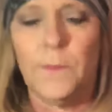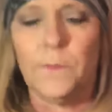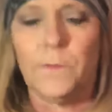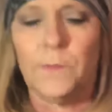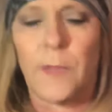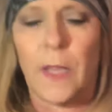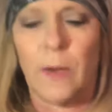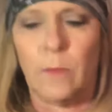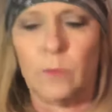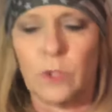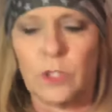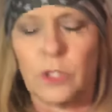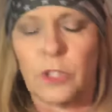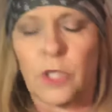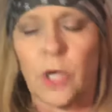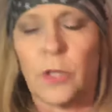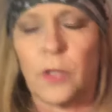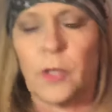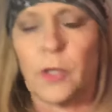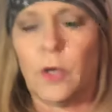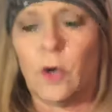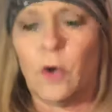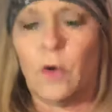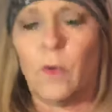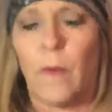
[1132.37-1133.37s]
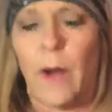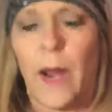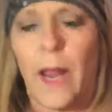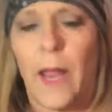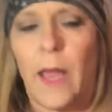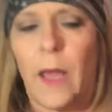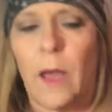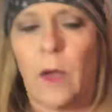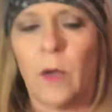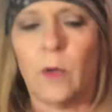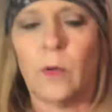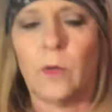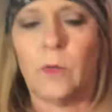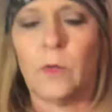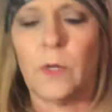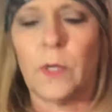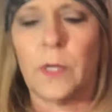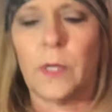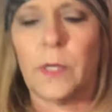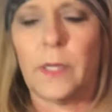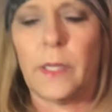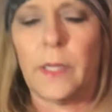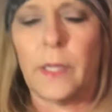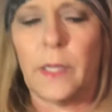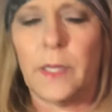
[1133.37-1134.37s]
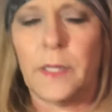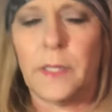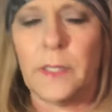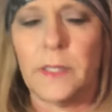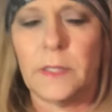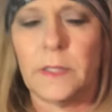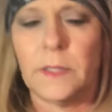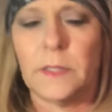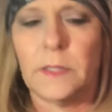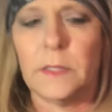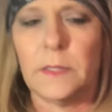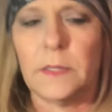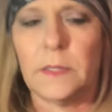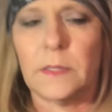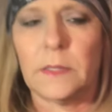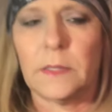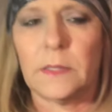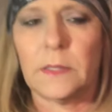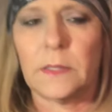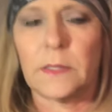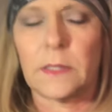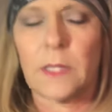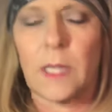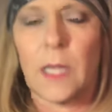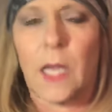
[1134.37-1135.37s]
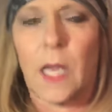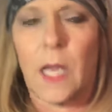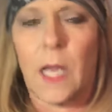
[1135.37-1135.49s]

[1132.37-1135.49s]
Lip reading: that was on the ground is